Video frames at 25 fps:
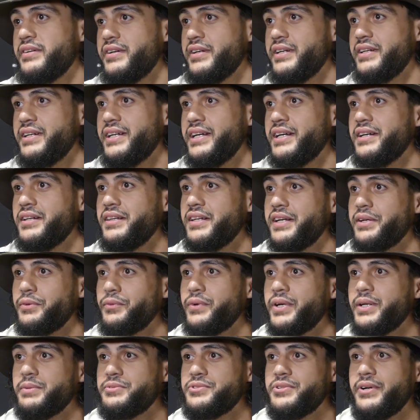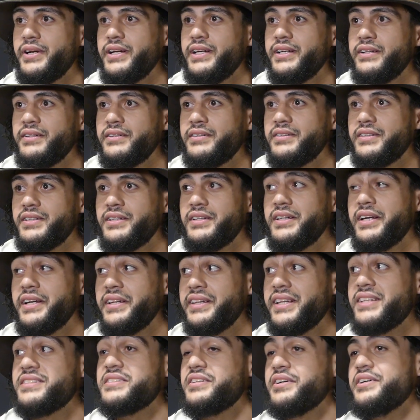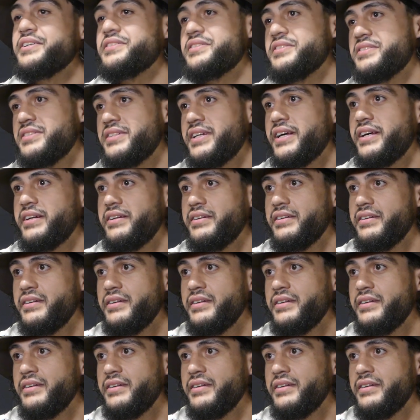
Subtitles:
And now, like, when I'm training, they're like, that's Tyson's dad.